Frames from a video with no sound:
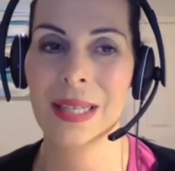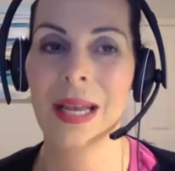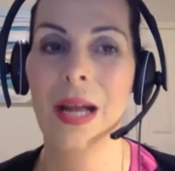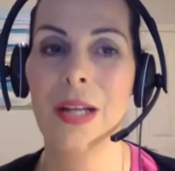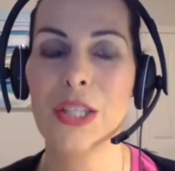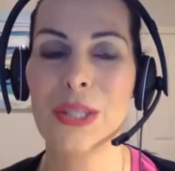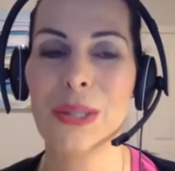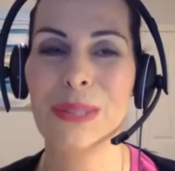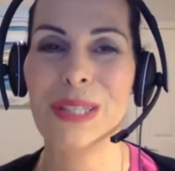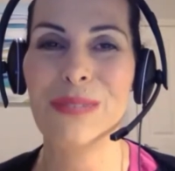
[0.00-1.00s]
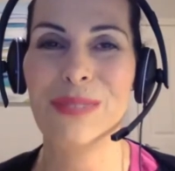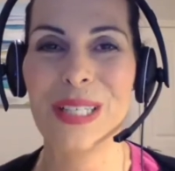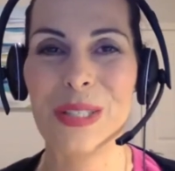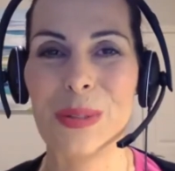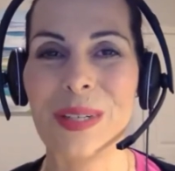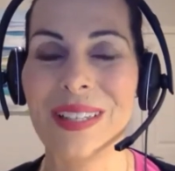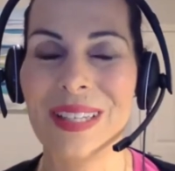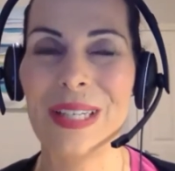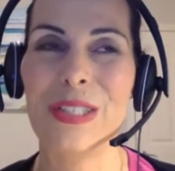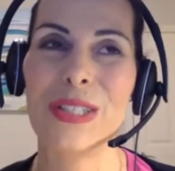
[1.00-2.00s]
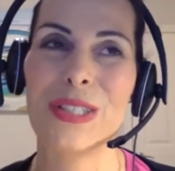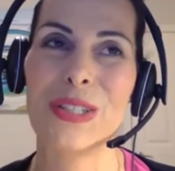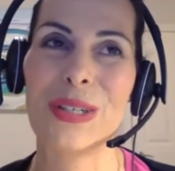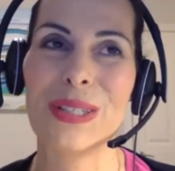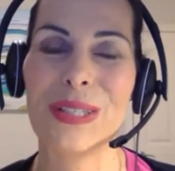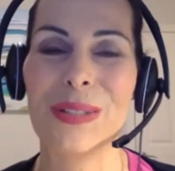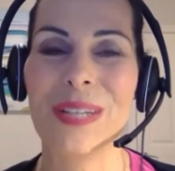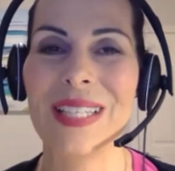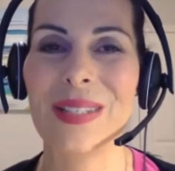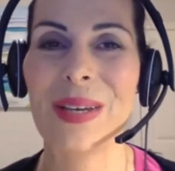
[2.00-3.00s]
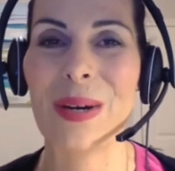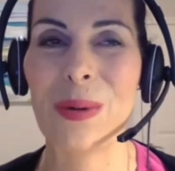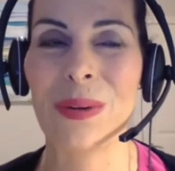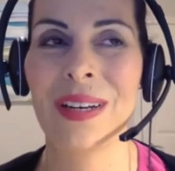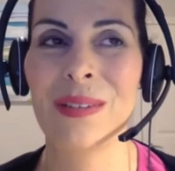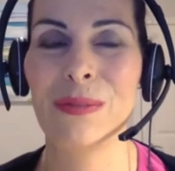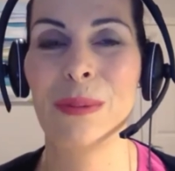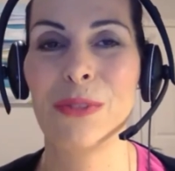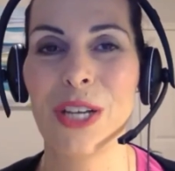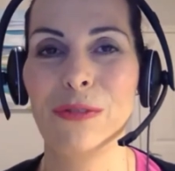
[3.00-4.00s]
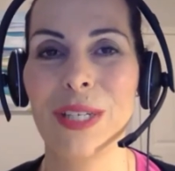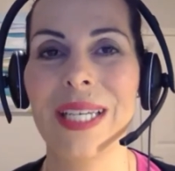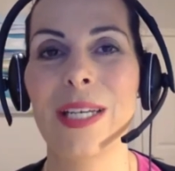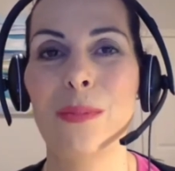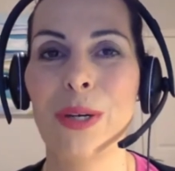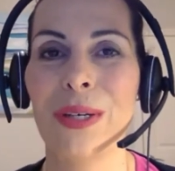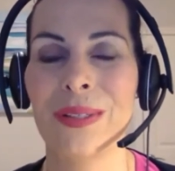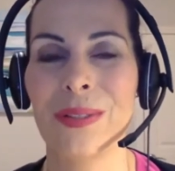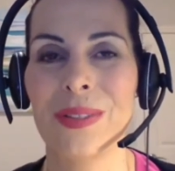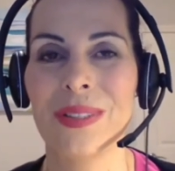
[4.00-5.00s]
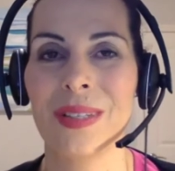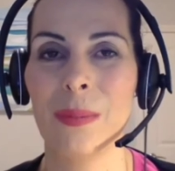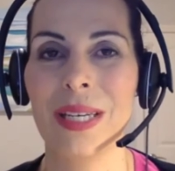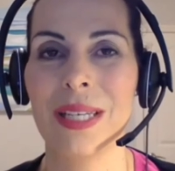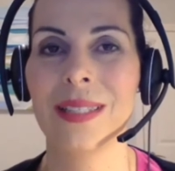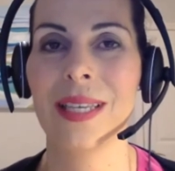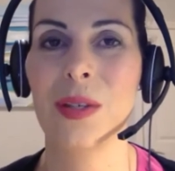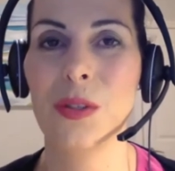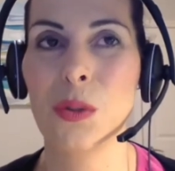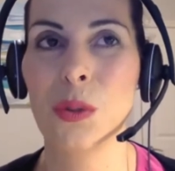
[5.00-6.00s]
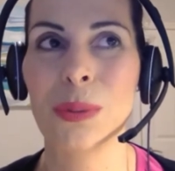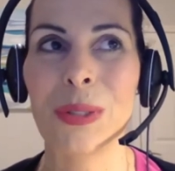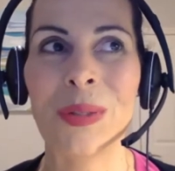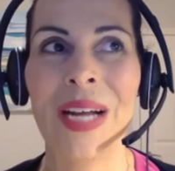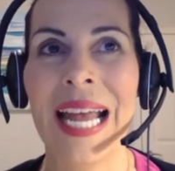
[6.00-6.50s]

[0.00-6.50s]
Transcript: I'll share a really funny story that I just heard 2 days ago from Jeffrey Gitomer, who's a big sales guru,